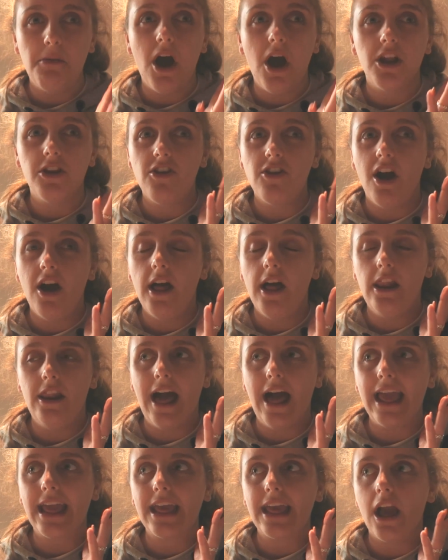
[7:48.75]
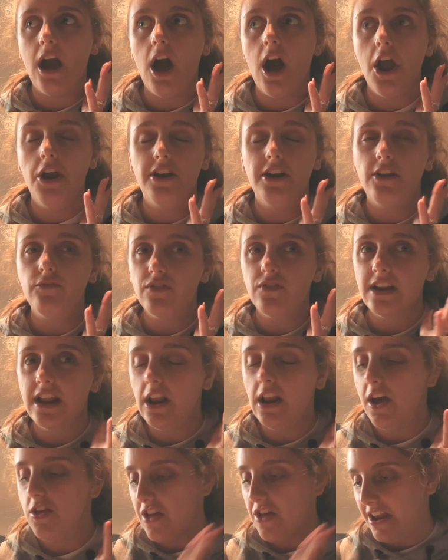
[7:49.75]
but I only
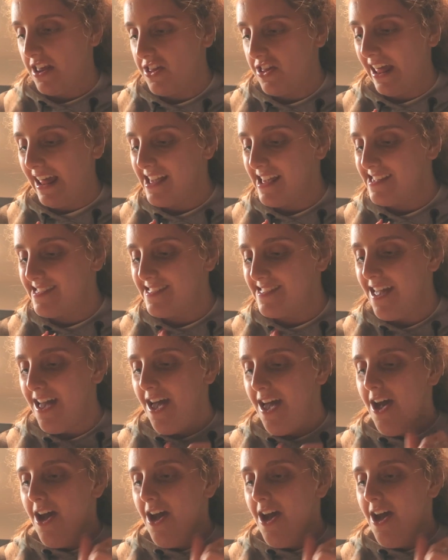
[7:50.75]
really like cheddar cheese.